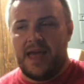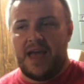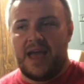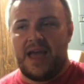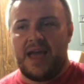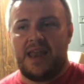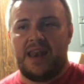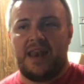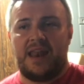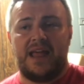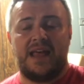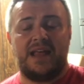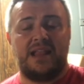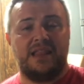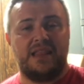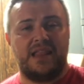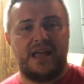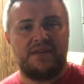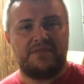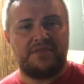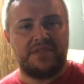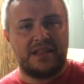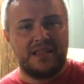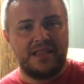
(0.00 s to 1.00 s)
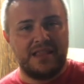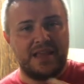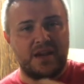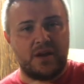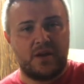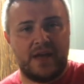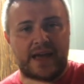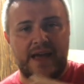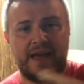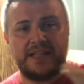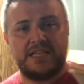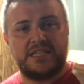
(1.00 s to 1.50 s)
and it left a little
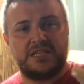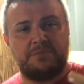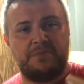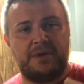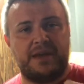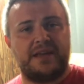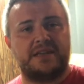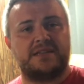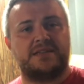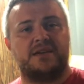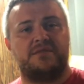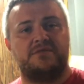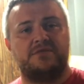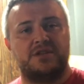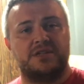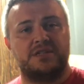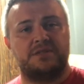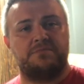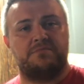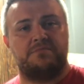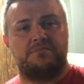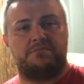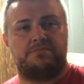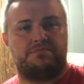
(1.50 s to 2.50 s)
headspace of just